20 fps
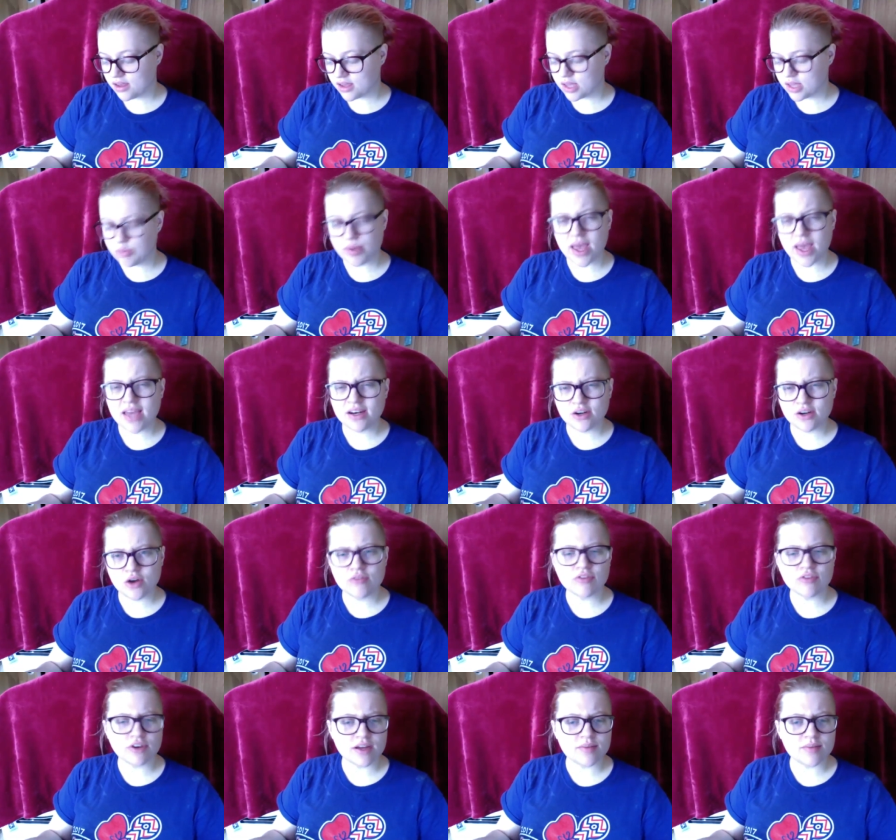painted over
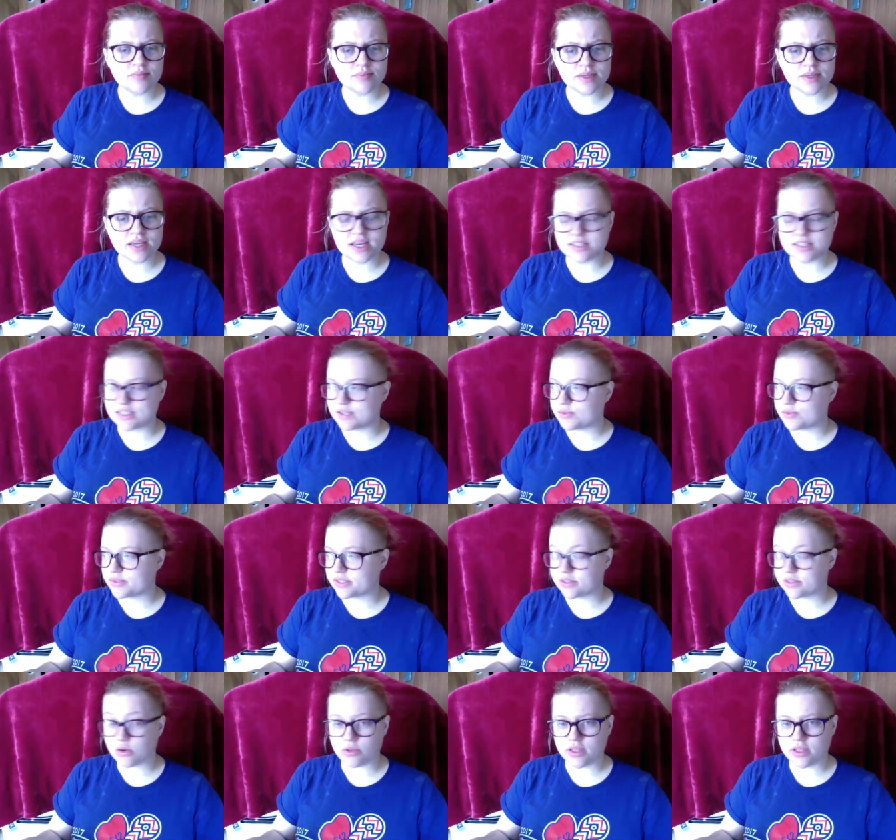it because it was
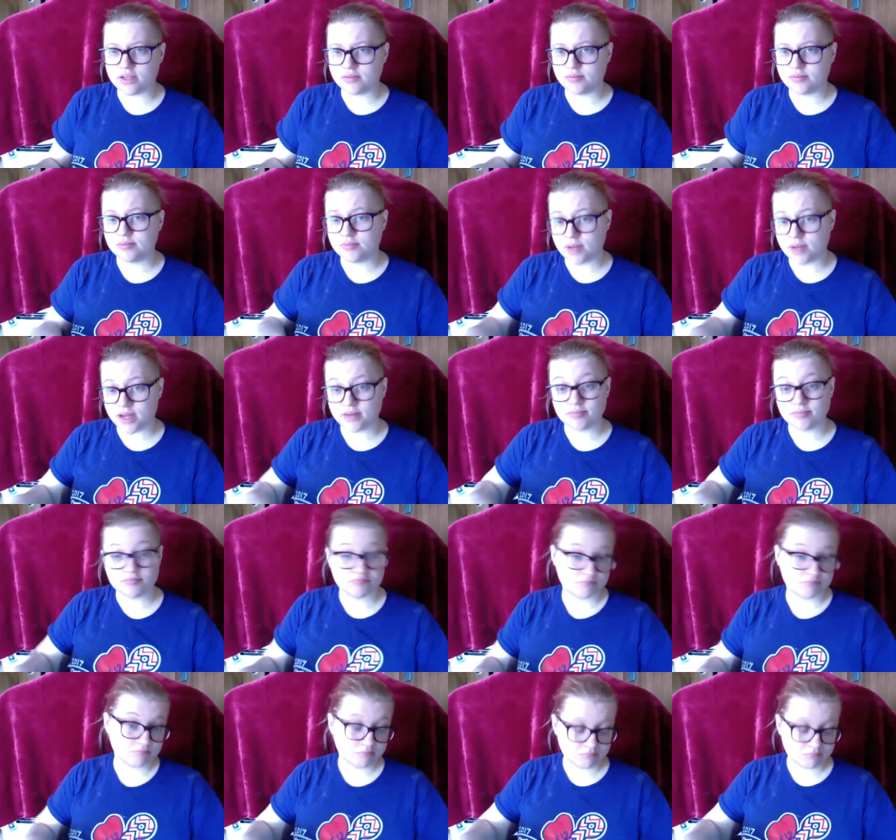stolen. But,
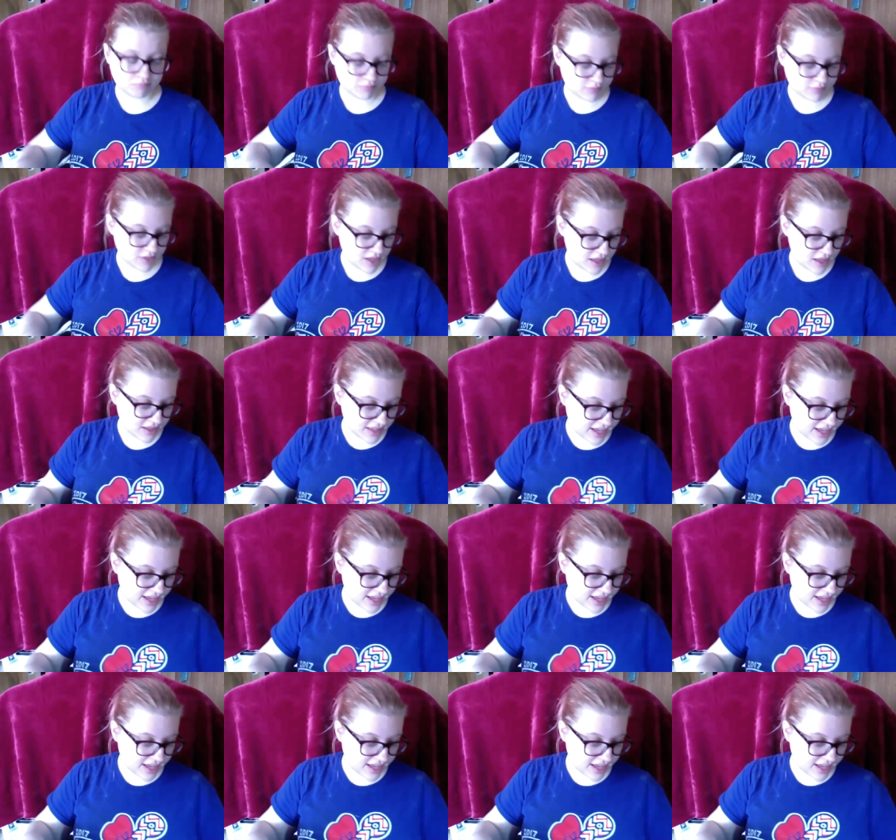like,